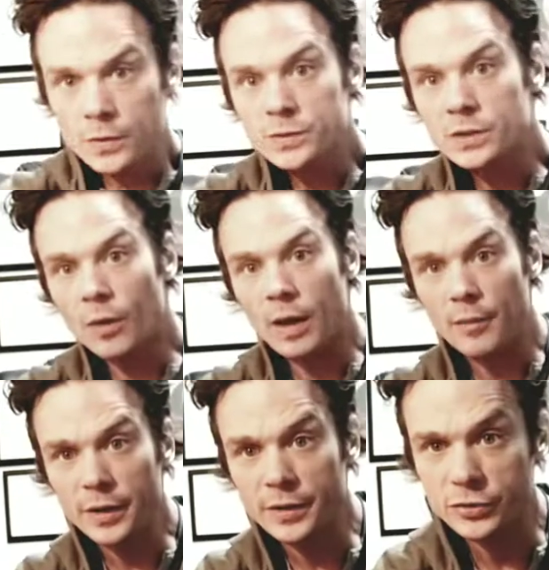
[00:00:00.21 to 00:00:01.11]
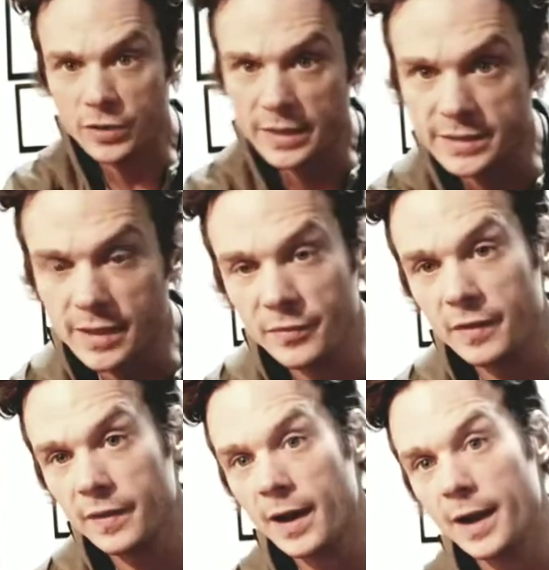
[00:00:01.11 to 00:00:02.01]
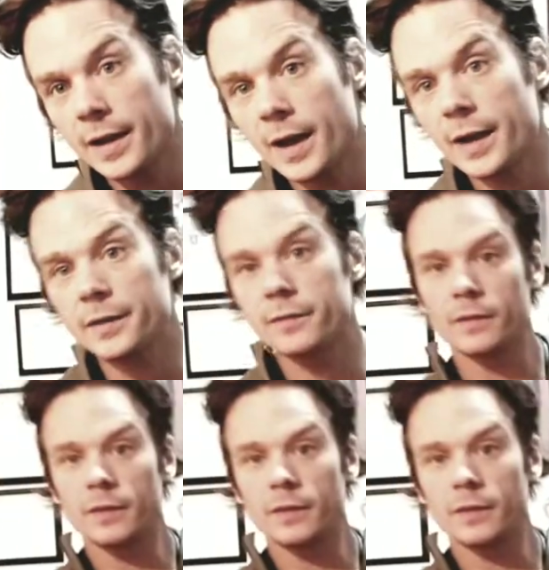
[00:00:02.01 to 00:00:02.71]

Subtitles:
So I want to address something that I